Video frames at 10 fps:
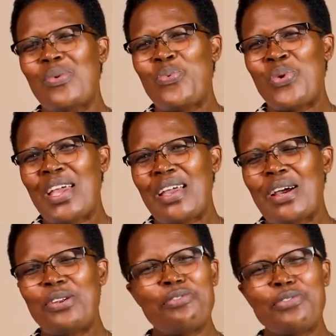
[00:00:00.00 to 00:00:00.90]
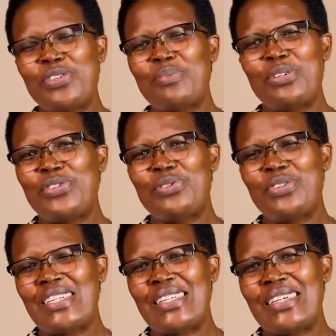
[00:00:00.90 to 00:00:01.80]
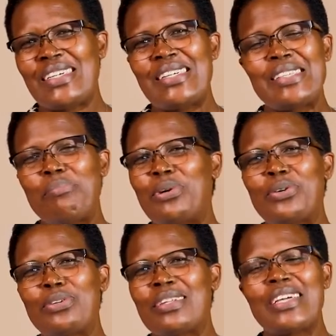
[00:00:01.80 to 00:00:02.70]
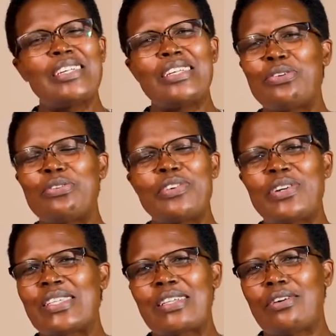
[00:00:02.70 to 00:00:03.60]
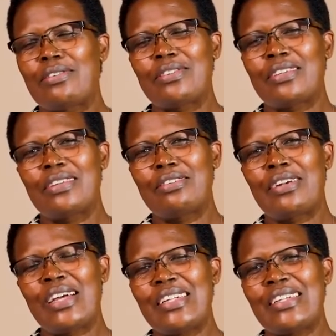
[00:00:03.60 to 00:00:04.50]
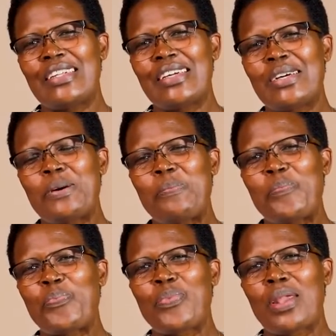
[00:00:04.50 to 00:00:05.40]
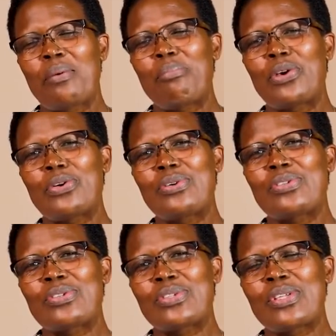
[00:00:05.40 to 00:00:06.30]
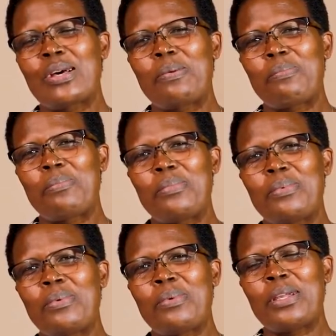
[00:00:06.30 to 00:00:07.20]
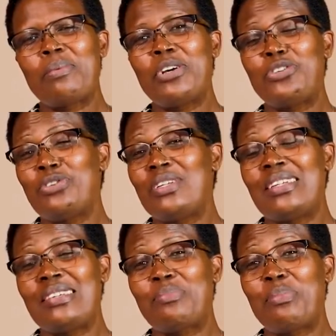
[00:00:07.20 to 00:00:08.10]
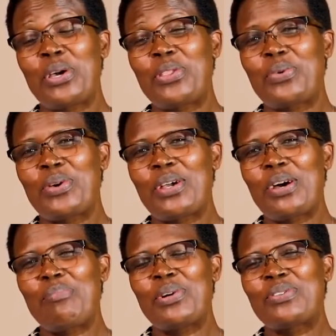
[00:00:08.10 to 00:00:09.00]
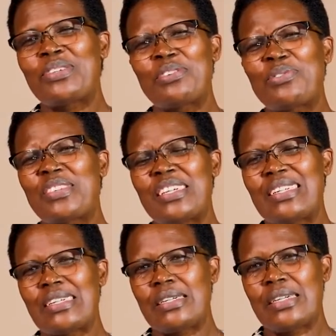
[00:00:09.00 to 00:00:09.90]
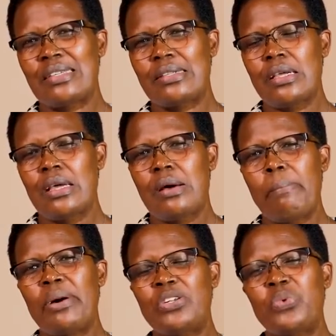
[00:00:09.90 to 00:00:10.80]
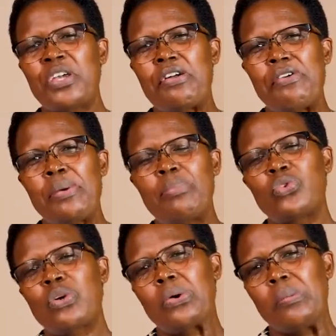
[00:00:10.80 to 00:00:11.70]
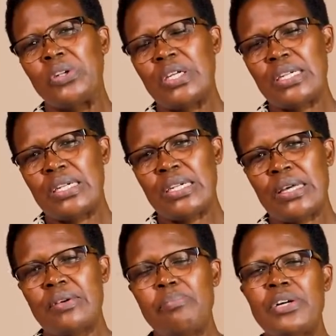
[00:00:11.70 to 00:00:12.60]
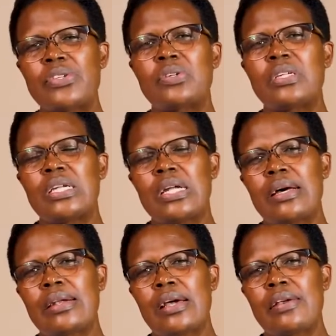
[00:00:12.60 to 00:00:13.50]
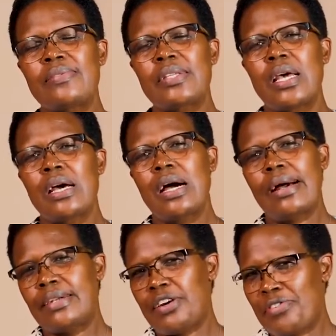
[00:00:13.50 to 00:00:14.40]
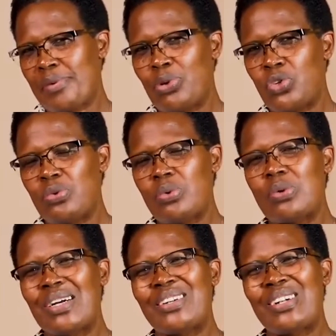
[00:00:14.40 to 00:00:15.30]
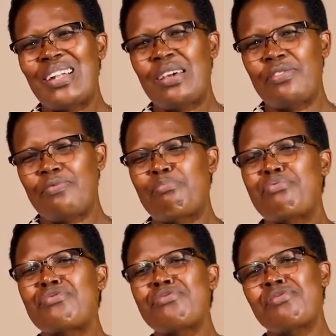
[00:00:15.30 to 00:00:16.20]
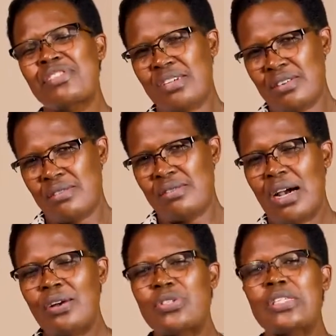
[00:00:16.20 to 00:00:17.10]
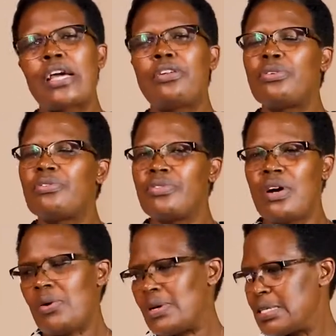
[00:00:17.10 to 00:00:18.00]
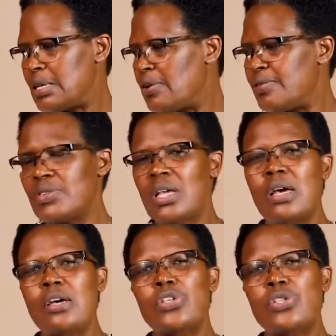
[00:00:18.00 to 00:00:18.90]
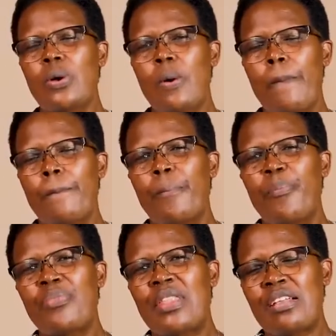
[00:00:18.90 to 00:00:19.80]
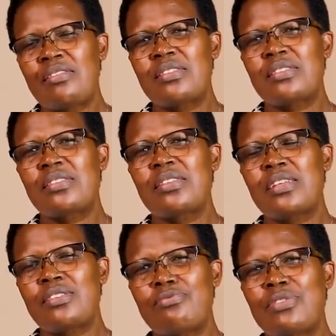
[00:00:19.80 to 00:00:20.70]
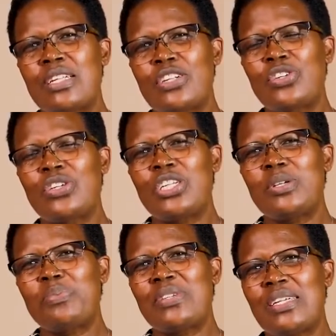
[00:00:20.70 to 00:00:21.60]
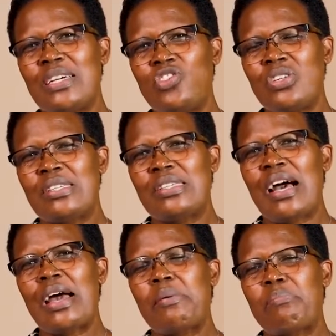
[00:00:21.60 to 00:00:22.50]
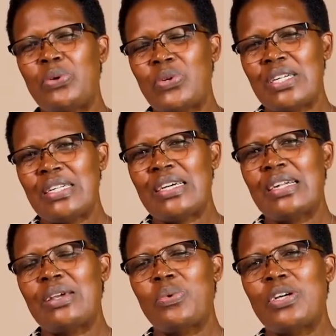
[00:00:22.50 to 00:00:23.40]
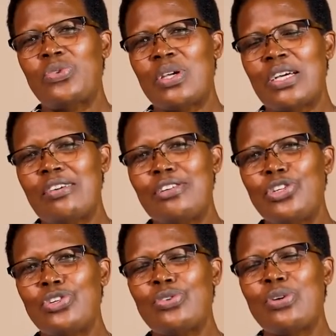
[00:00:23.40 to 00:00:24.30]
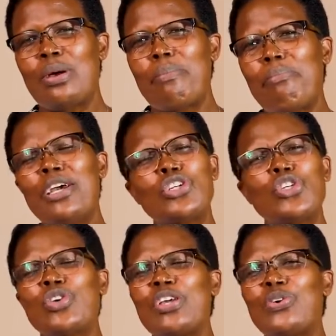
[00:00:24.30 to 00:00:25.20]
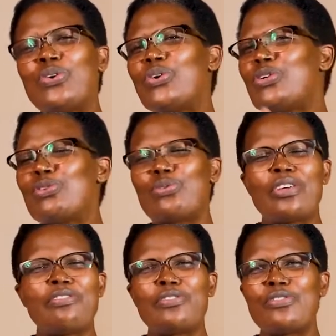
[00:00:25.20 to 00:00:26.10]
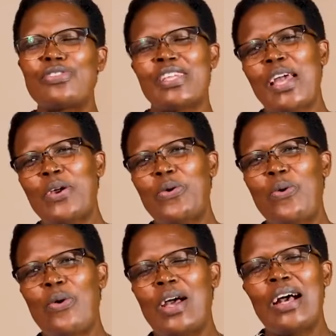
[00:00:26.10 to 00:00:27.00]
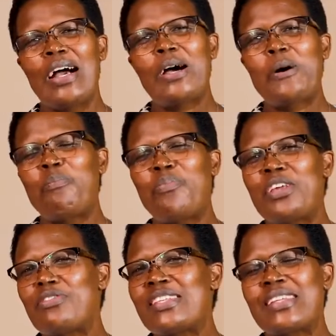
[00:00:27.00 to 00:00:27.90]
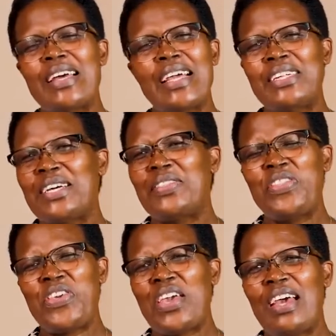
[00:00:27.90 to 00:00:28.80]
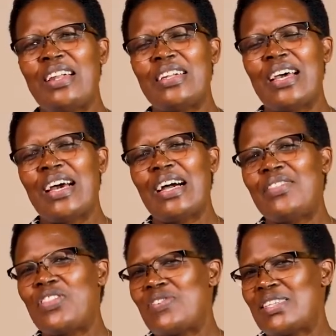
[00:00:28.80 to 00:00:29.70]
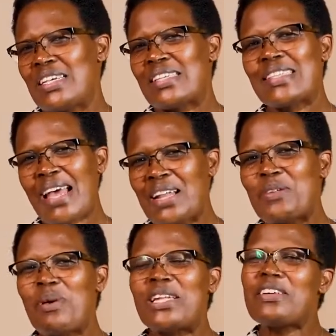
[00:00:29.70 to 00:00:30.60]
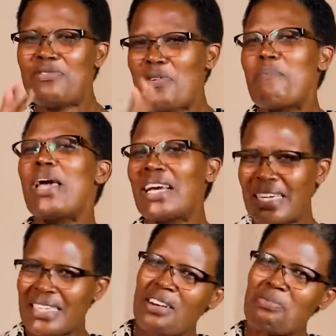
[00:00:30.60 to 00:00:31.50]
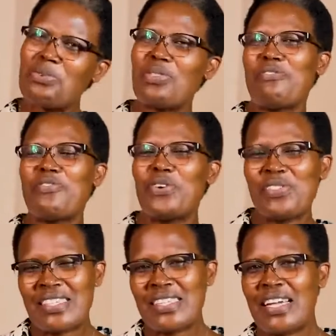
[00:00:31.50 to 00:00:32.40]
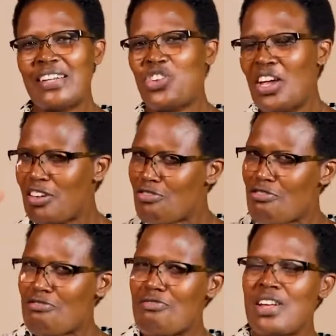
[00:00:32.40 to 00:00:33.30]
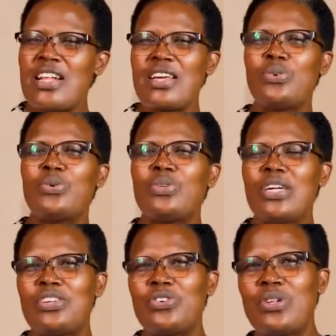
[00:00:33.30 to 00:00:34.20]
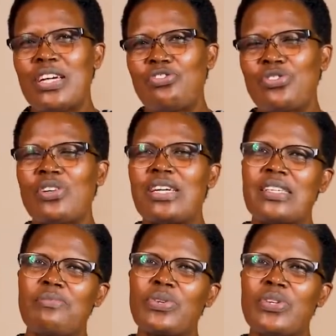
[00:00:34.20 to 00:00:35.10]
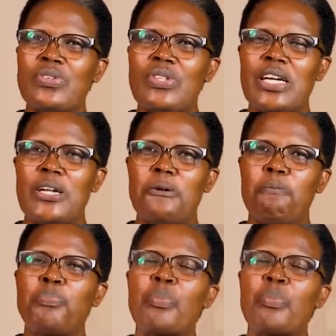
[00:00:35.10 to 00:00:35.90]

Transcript: And of course, maturity is about getting over ourselves, right? Because immaturity is, by the way, about self-centeredness. But we are able to accommodate another person in our lives and are able to look at life broader outside of ourselves. So these relationship stages are important, and I want to encourage you, make sure you go through the full cycle. There is light at the end, and there is excitement. If you make it up to the fourth stage, you're really good and you'll enjoy, as I'm going to tell you.